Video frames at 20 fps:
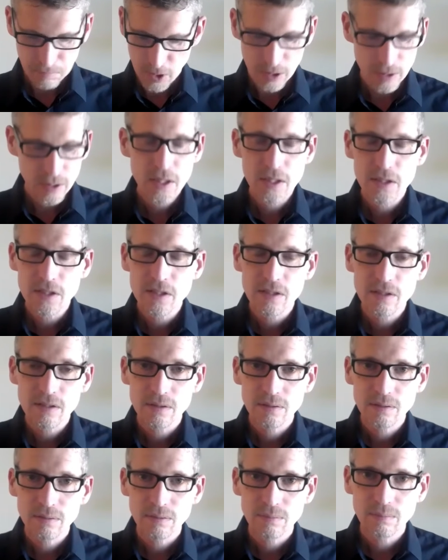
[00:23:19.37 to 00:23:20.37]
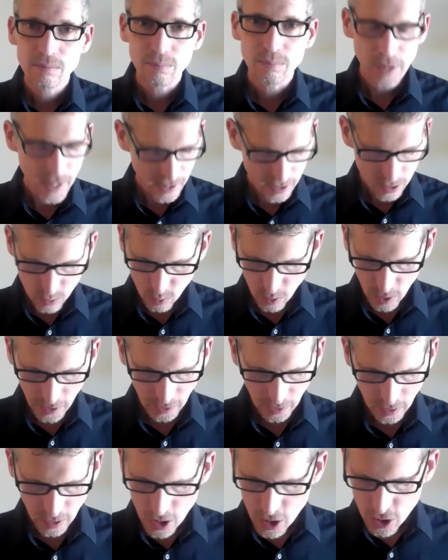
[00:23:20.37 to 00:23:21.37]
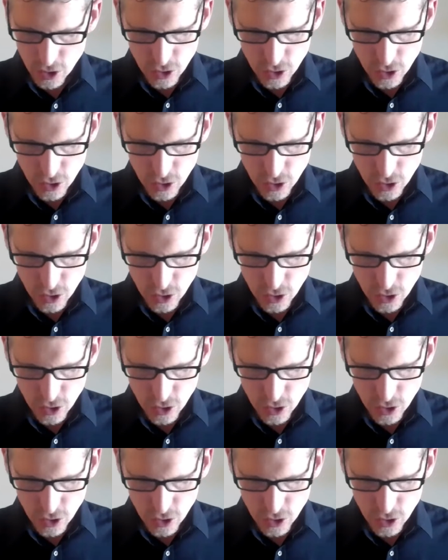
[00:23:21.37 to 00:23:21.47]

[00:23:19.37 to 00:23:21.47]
There it is, black and white.